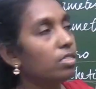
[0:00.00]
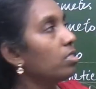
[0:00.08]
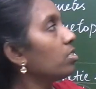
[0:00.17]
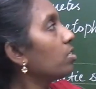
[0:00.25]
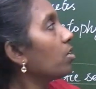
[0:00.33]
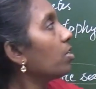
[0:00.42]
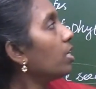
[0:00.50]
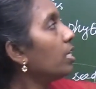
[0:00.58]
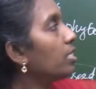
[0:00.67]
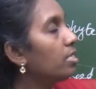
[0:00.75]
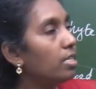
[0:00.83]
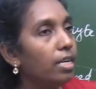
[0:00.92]
So,
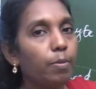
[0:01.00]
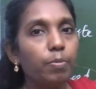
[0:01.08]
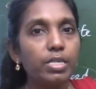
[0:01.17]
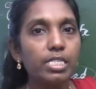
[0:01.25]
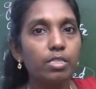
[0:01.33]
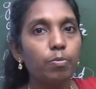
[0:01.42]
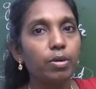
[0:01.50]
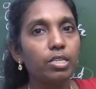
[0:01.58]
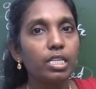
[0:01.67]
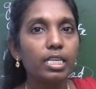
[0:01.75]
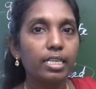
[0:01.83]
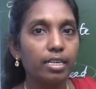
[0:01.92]
it depends
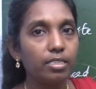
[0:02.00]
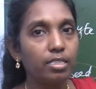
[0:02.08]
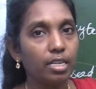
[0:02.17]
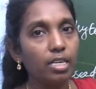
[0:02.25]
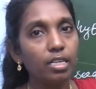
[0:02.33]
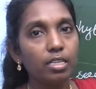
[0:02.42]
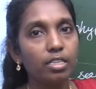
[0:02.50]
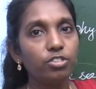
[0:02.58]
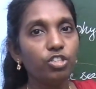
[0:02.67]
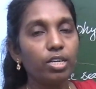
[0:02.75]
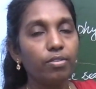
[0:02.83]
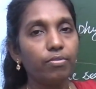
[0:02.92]
upon the country.
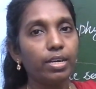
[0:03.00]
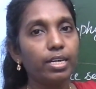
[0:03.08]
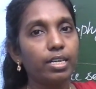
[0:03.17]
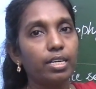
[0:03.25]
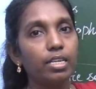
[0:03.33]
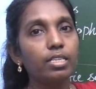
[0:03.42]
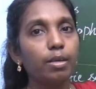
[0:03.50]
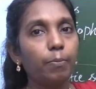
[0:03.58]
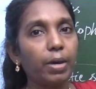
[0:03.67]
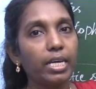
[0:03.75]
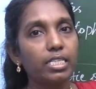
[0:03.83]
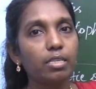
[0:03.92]
Each and every country the
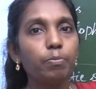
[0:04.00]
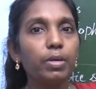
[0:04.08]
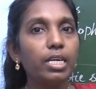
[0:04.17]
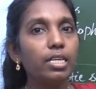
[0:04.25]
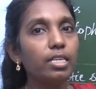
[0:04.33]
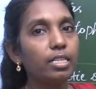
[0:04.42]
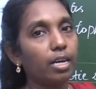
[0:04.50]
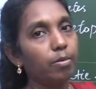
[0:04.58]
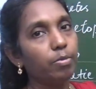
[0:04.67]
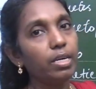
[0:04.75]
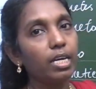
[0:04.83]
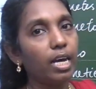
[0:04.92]
patent period can
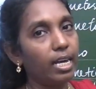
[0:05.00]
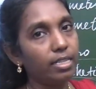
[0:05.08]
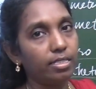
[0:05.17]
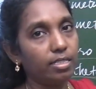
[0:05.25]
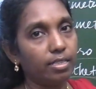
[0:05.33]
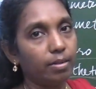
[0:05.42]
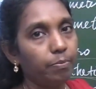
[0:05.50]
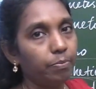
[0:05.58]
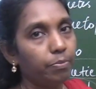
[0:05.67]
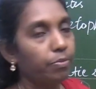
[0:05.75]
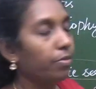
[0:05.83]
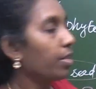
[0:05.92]
be altered.
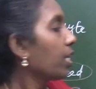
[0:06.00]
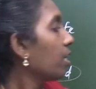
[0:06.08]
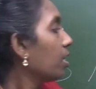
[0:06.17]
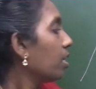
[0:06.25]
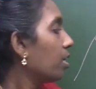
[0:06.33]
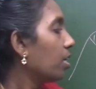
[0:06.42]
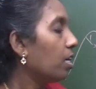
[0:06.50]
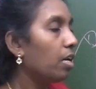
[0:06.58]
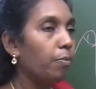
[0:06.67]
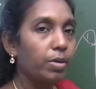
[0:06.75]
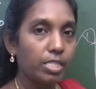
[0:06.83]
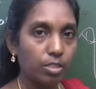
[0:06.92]
It
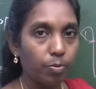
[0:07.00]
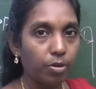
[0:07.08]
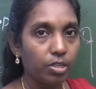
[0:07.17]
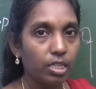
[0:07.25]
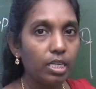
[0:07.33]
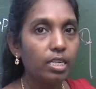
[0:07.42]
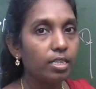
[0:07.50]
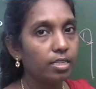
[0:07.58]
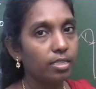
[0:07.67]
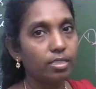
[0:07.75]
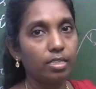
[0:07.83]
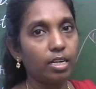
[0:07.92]
depends upon the
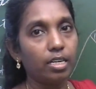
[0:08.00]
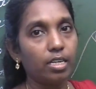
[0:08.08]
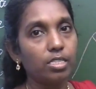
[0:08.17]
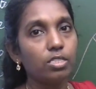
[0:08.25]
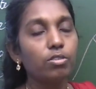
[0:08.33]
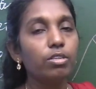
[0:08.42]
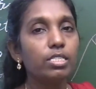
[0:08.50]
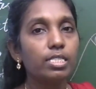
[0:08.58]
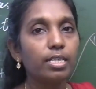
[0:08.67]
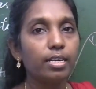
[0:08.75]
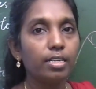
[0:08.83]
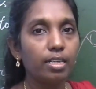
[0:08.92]
country. So, it is
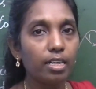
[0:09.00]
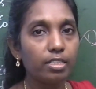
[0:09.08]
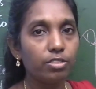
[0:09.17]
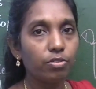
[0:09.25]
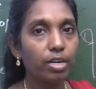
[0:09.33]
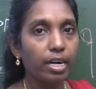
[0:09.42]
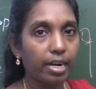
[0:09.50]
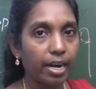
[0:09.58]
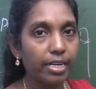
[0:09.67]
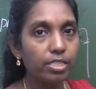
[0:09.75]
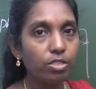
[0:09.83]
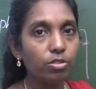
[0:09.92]
the intellectual
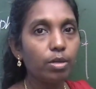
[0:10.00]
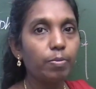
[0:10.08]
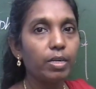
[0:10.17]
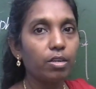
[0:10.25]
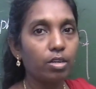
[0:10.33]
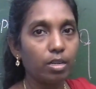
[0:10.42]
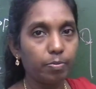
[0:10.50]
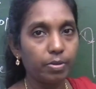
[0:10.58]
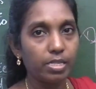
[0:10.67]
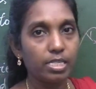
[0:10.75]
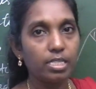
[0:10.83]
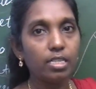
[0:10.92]
right to the particular
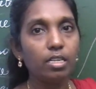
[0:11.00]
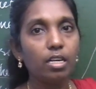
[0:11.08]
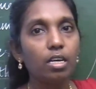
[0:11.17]
person